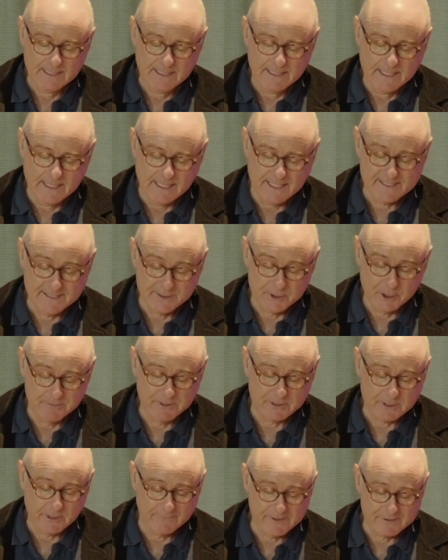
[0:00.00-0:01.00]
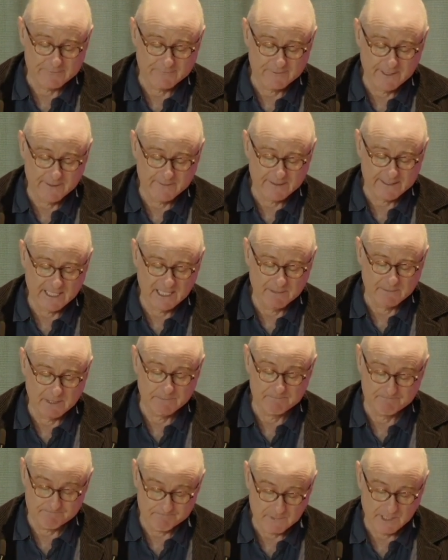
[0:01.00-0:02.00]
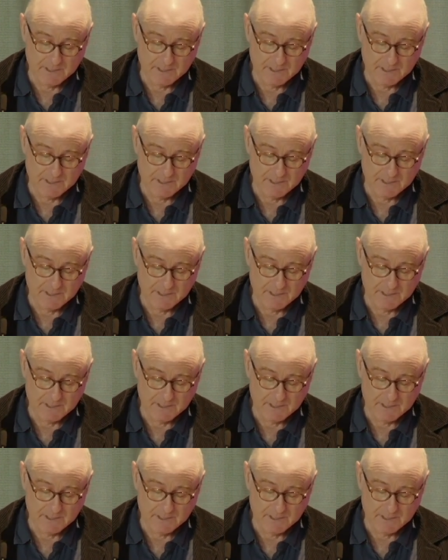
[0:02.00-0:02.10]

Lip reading: As the topic of his father came up, he